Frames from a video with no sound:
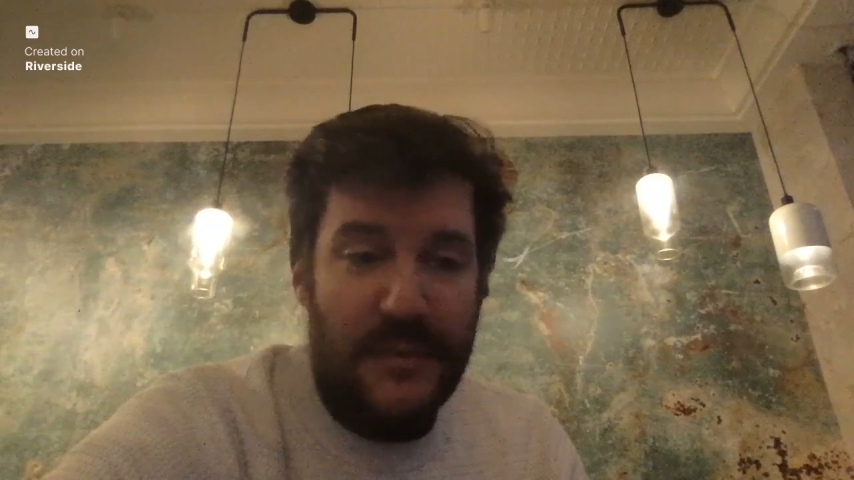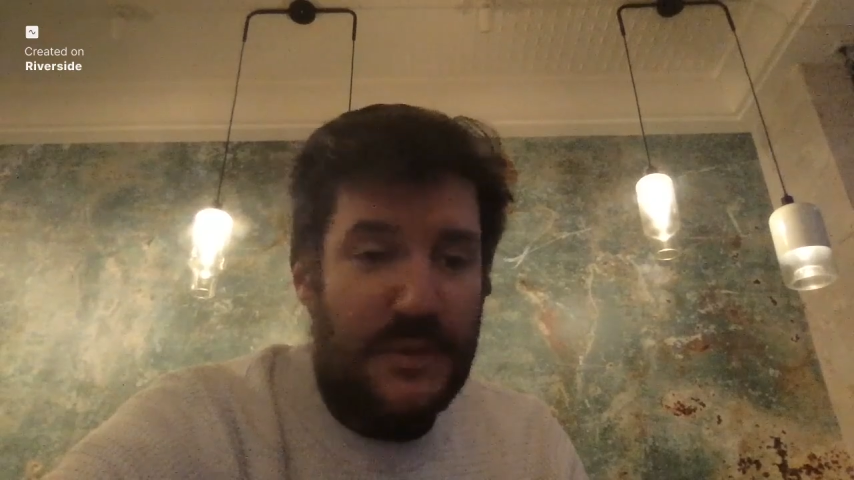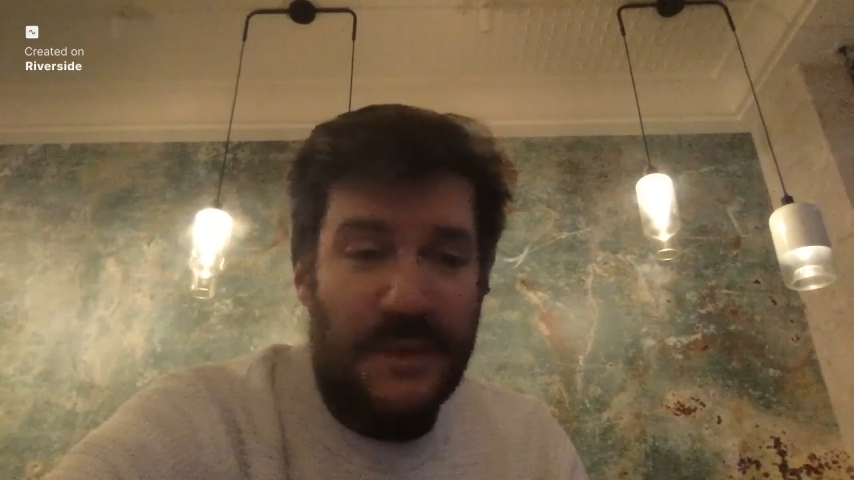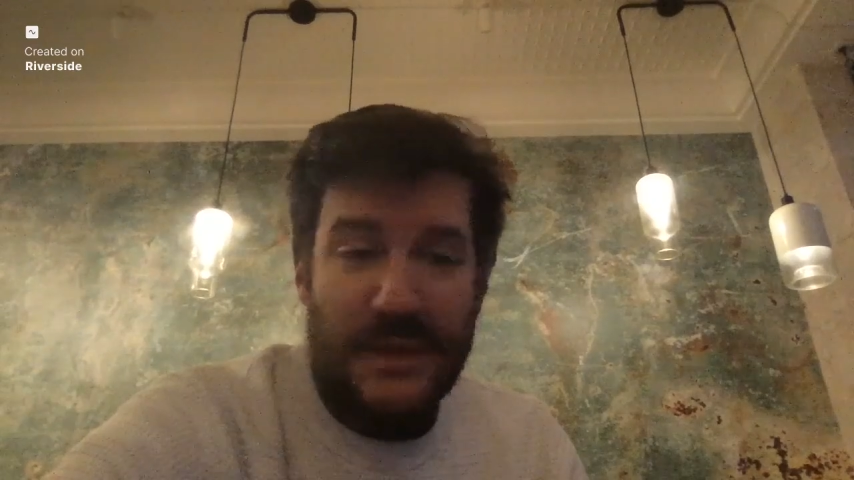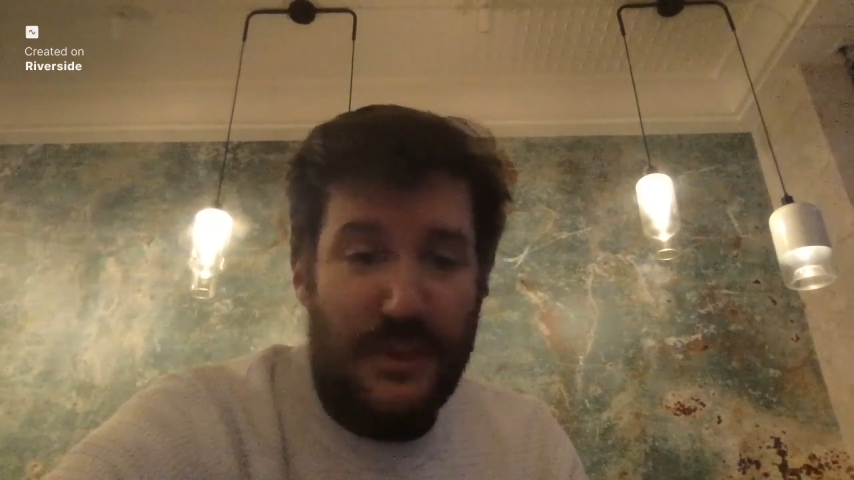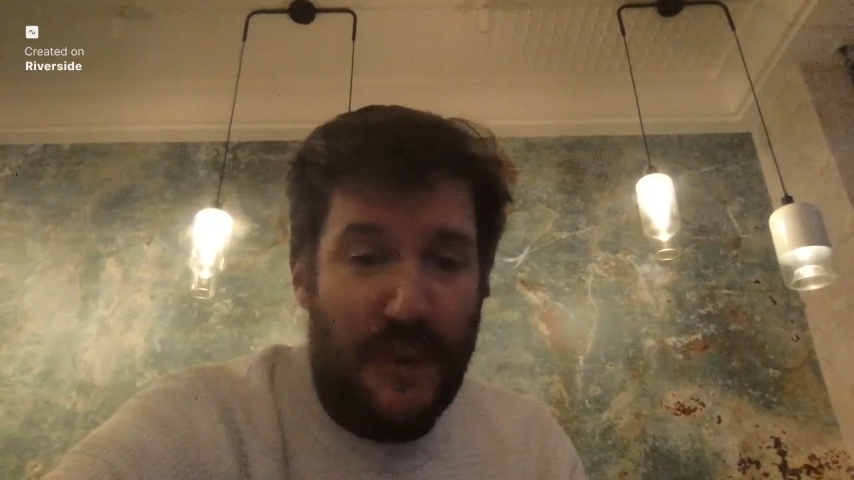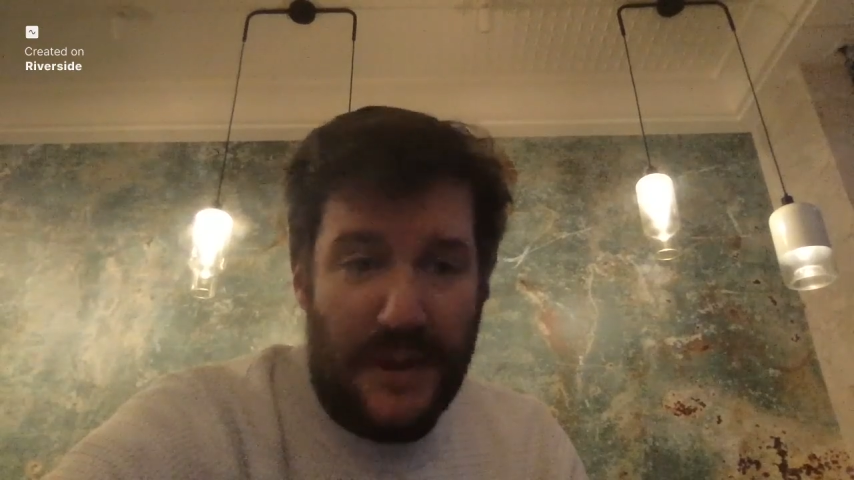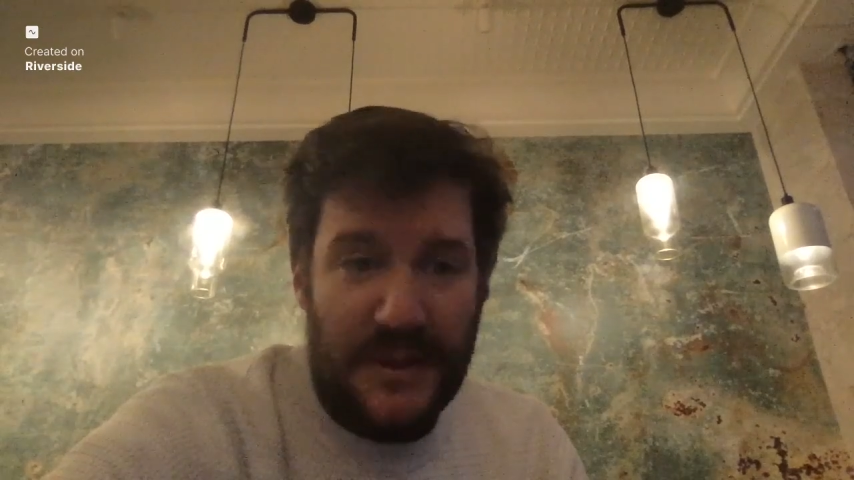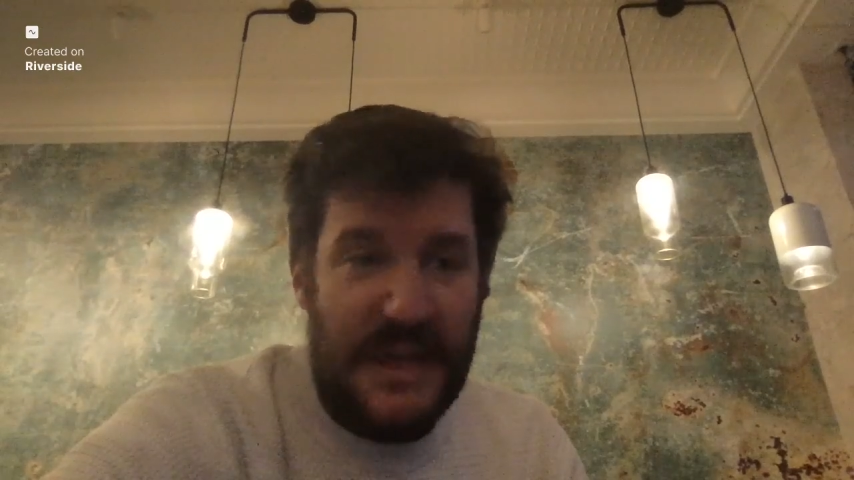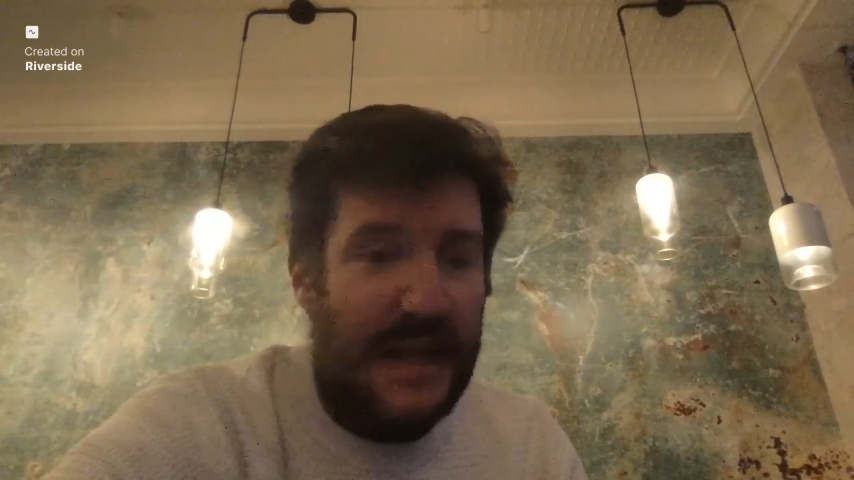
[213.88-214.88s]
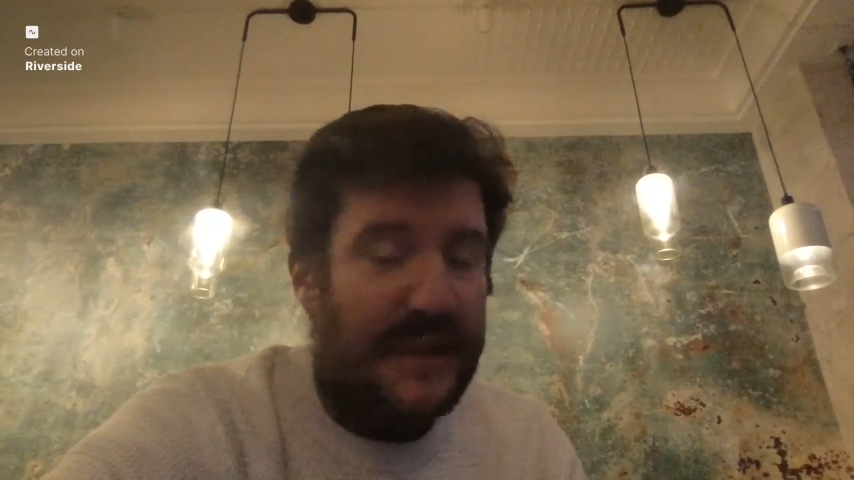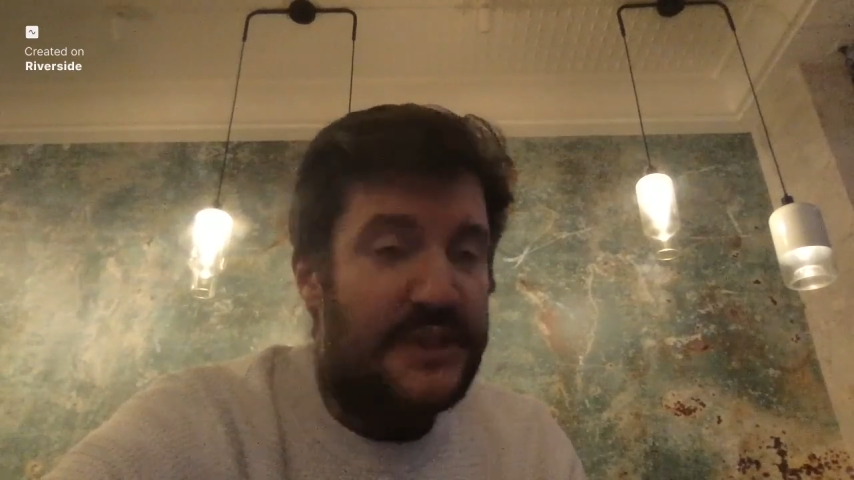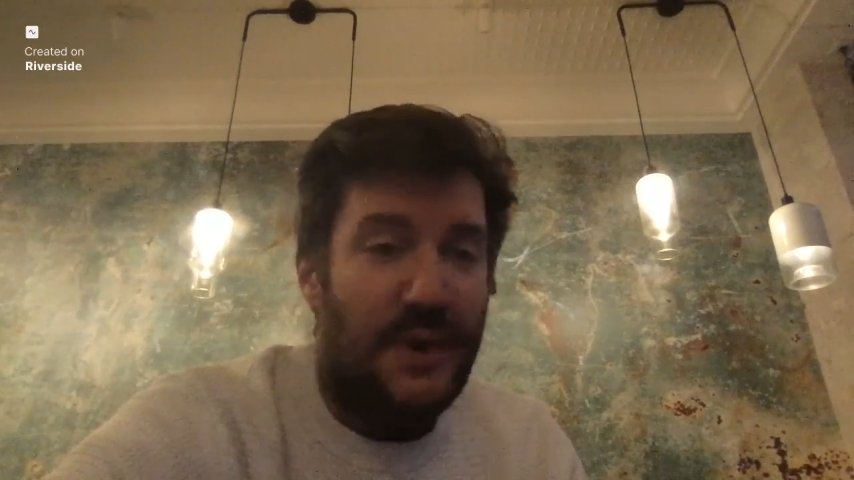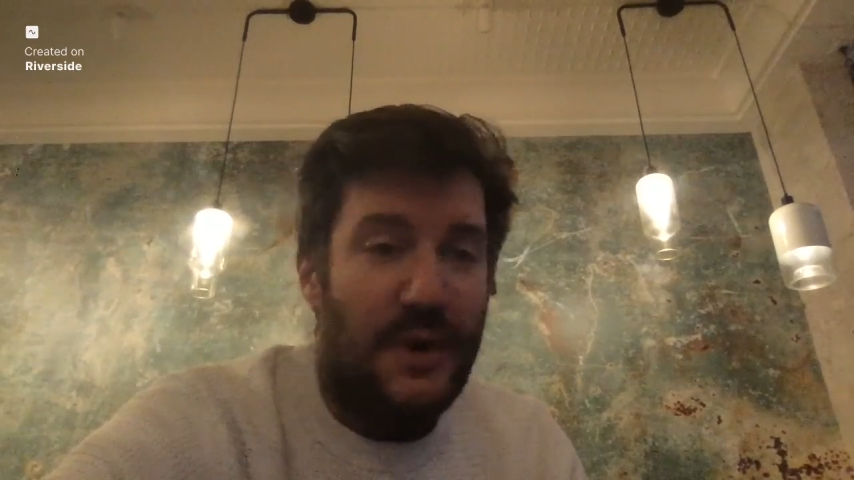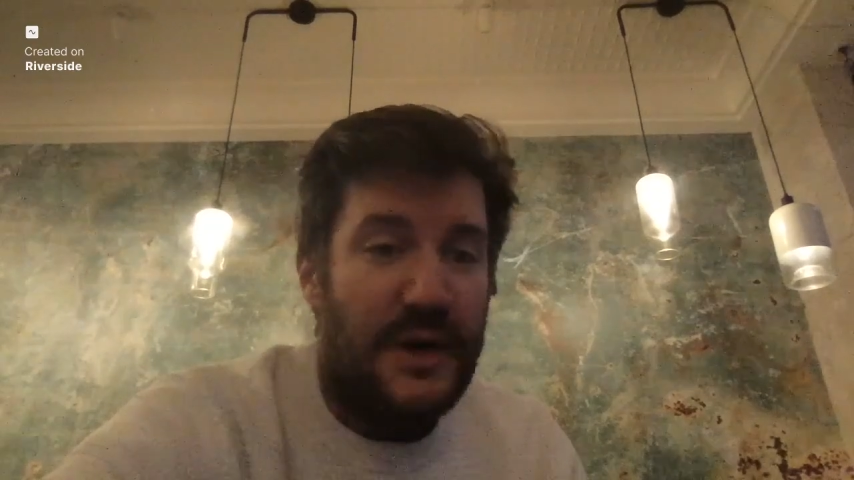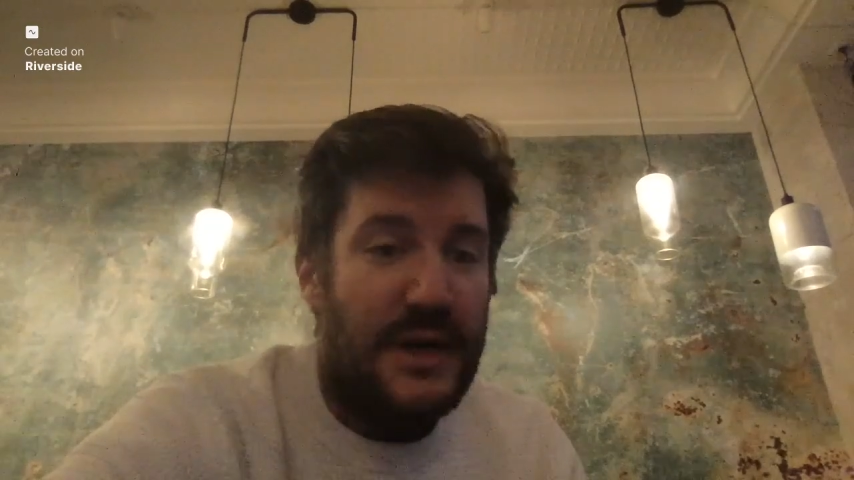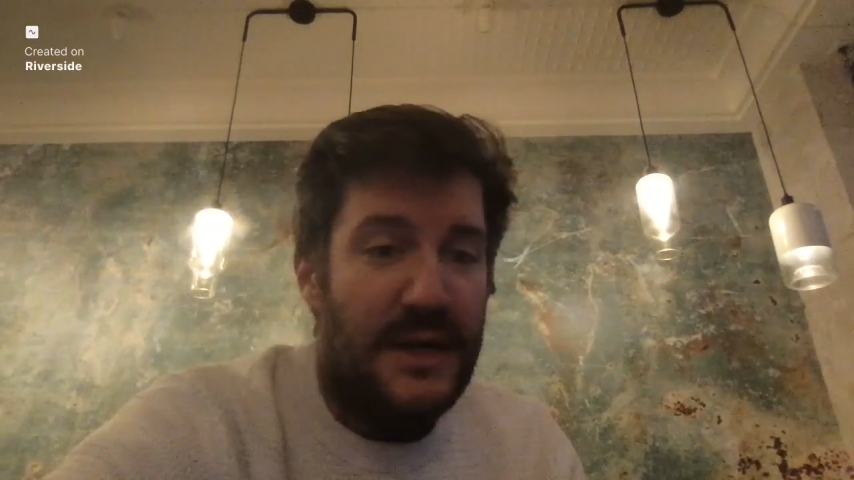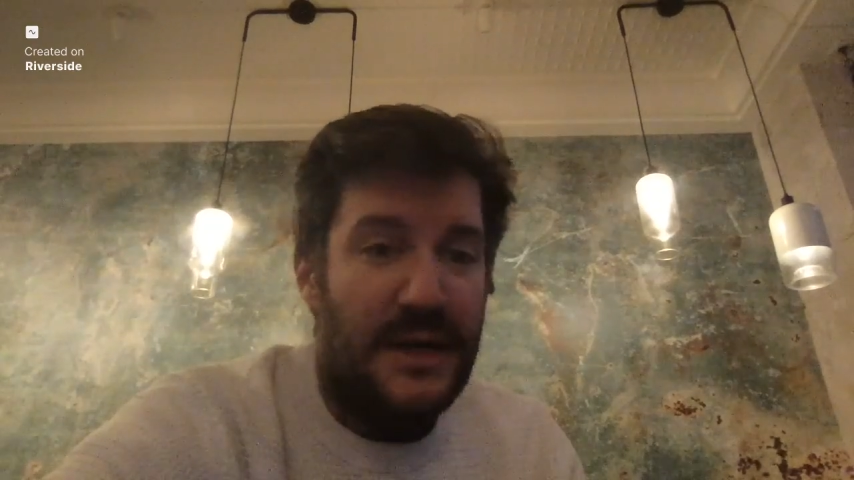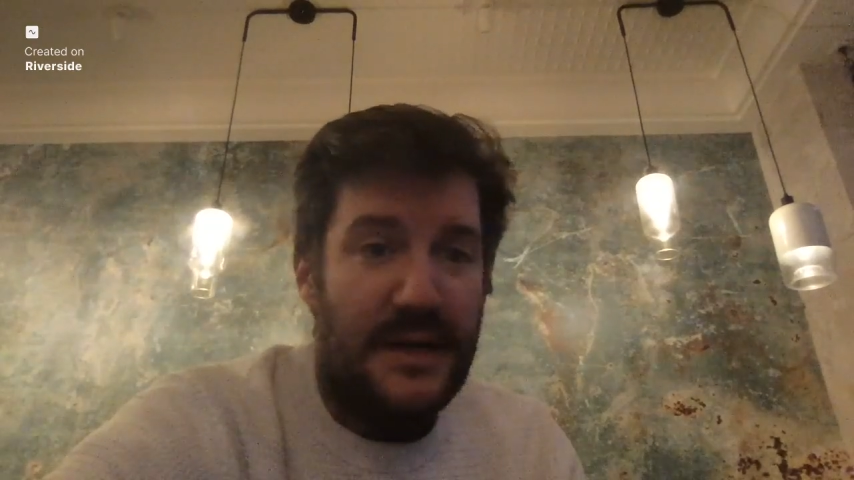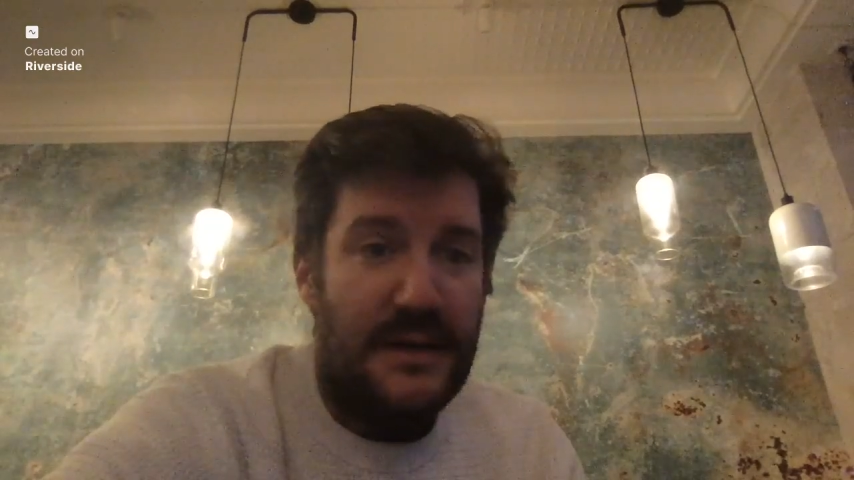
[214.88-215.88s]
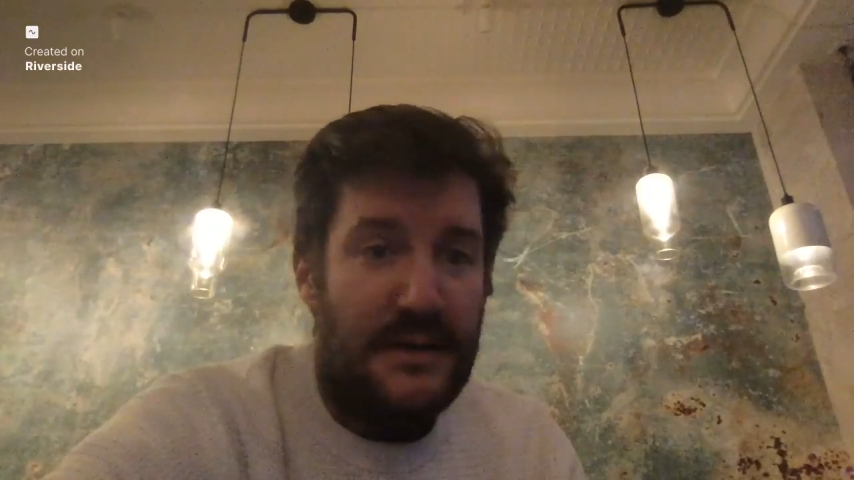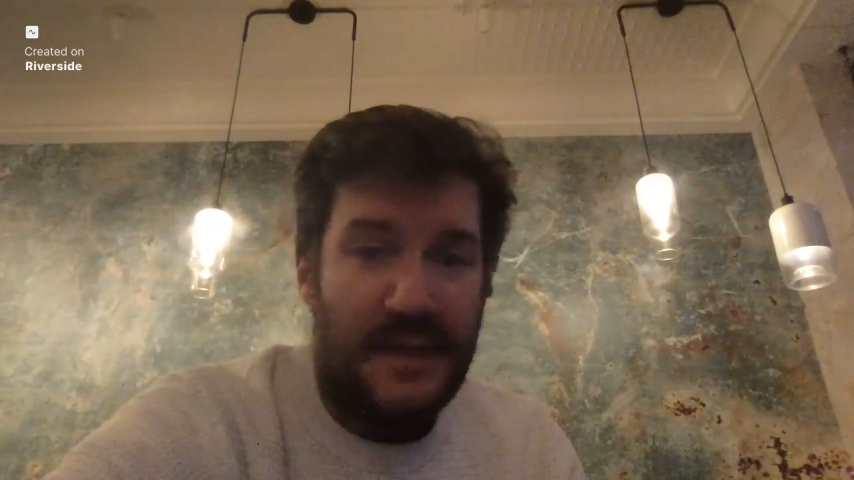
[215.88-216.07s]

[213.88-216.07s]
especially when I was getting started and